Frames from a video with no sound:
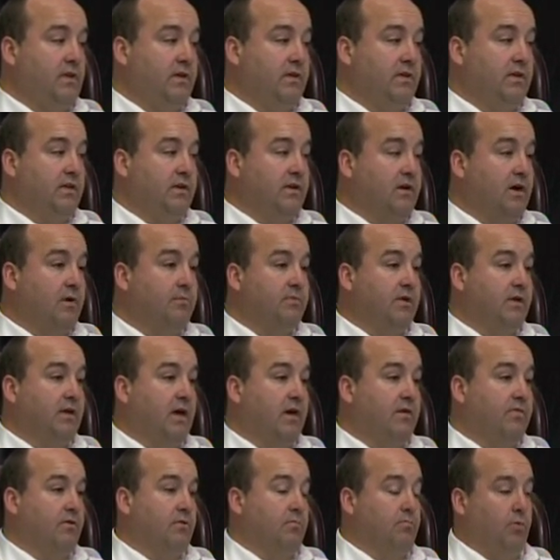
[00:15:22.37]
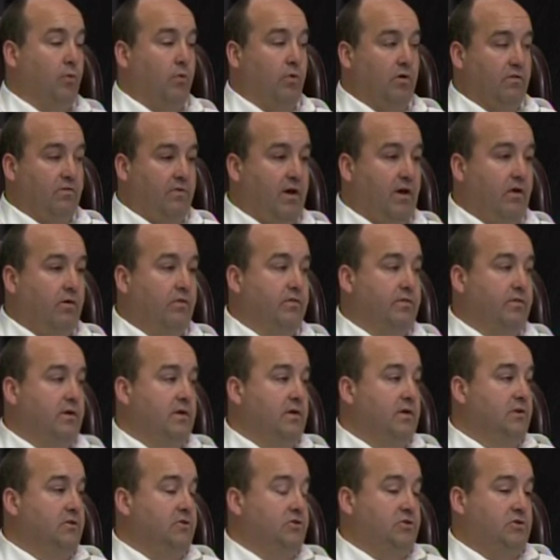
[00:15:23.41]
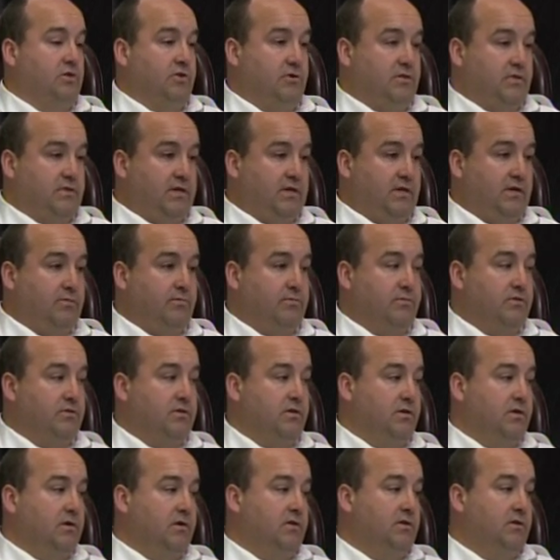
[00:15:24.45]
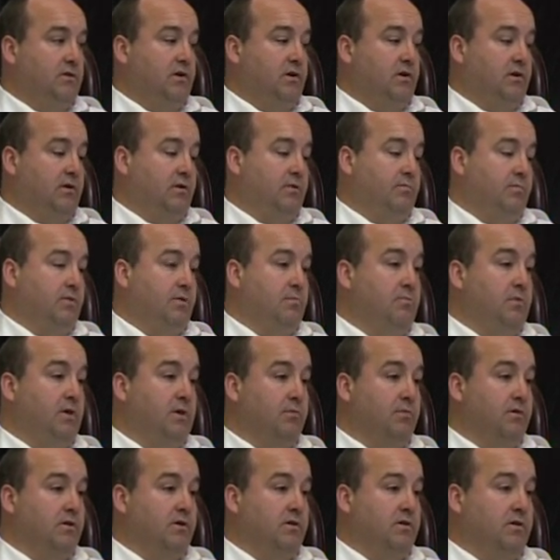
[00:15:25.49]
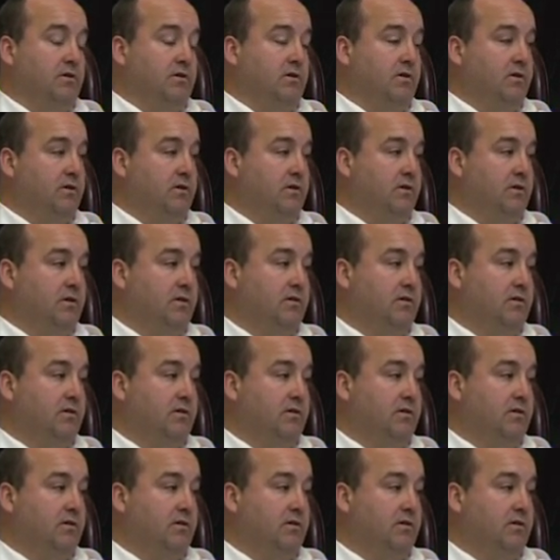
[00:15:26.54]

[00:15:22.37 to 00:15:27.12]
can come together, Board of Health, CERT teams, the MEMA